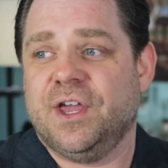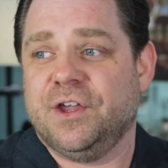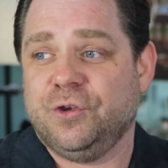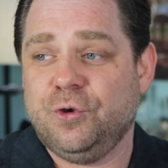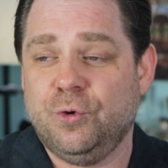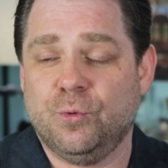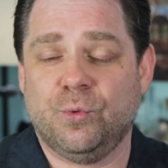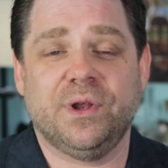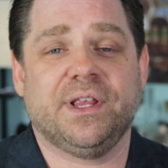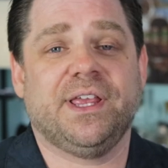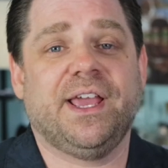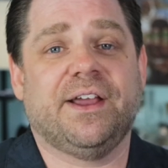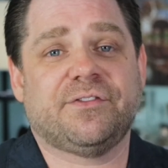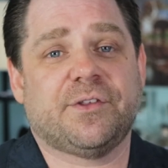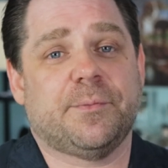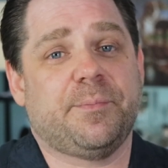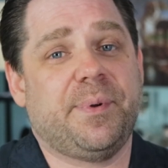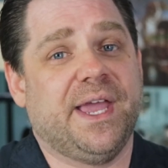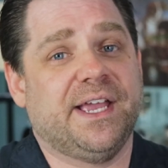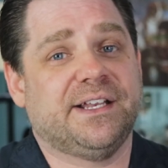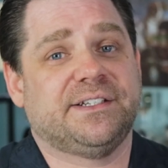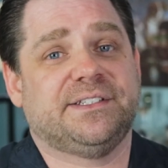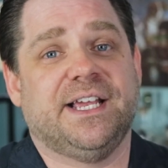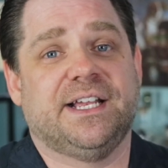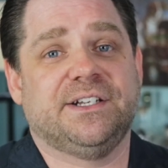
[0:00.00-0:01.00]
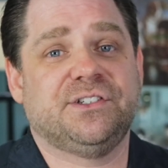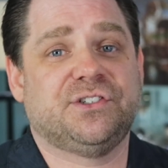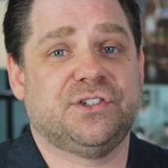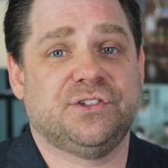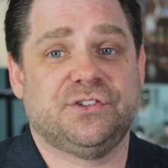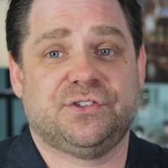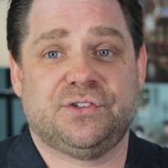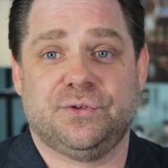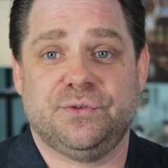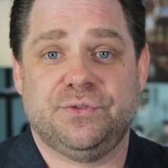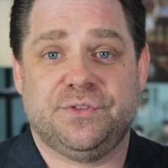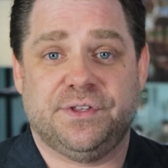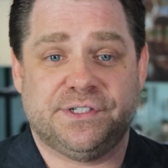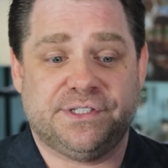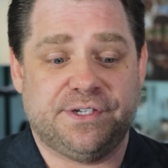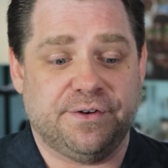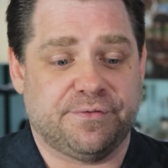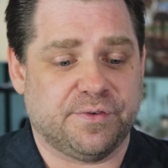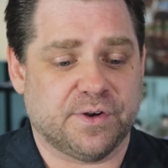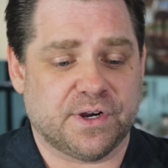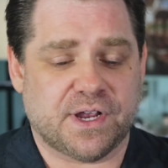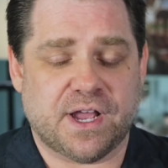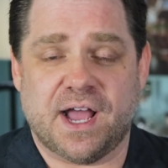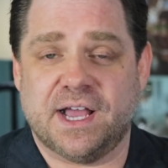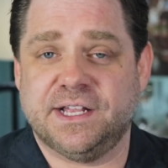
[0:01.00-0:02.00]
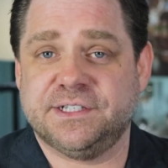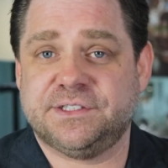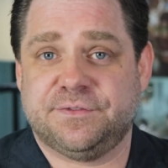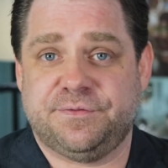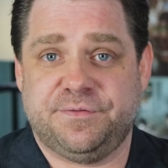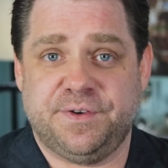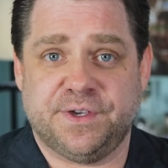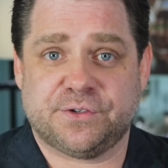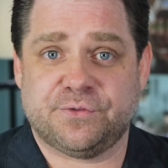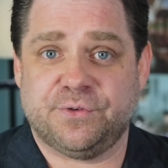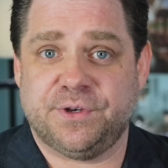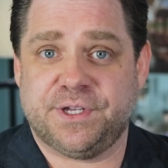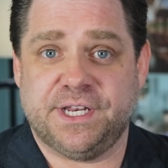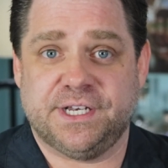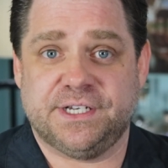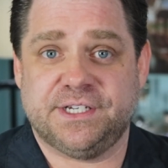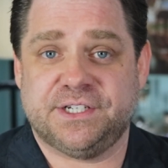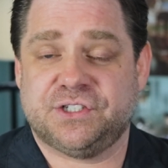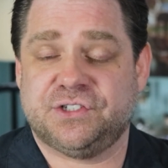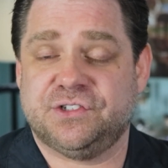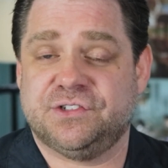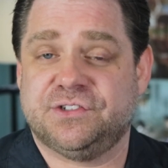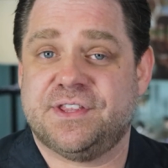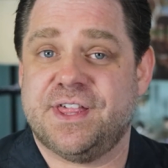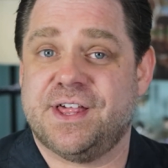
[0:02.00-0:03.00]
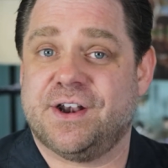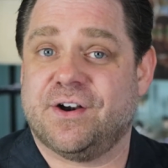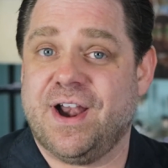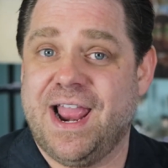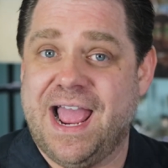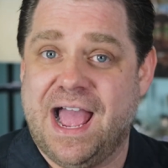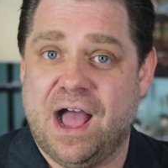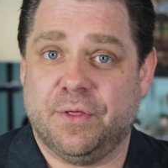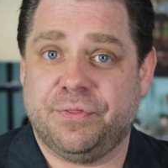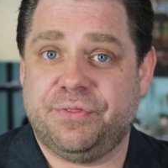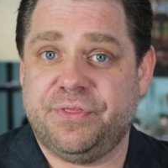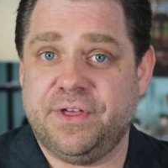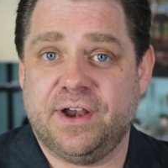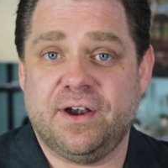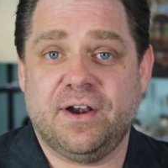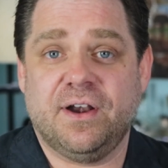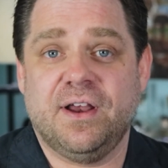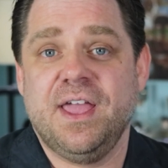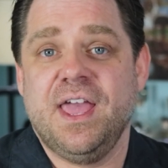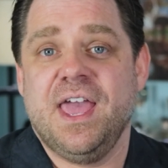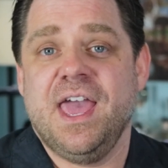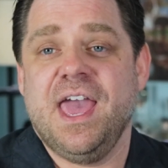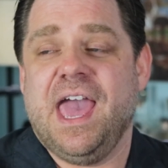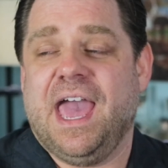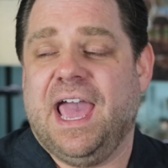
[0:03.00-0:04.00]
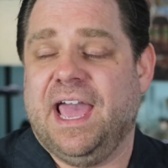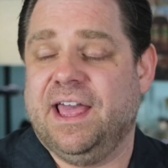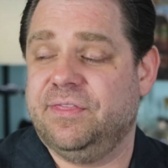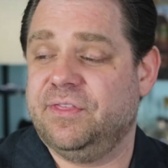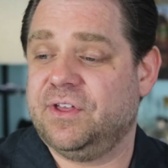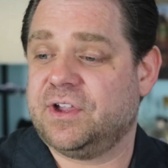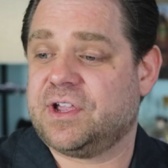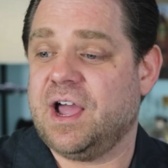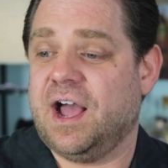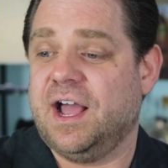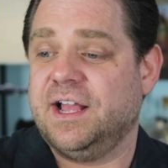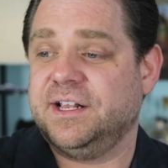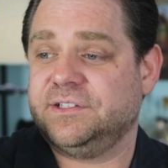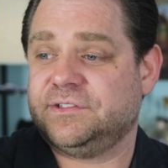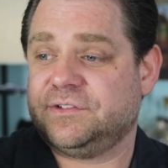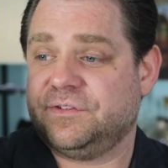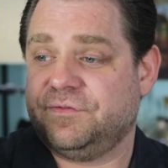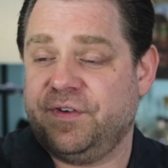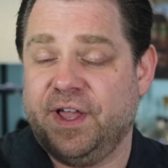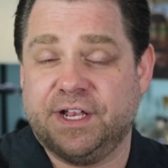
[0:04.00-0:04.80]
really have to pay attention to the different kinds of victory conditions that are out there and the kinds of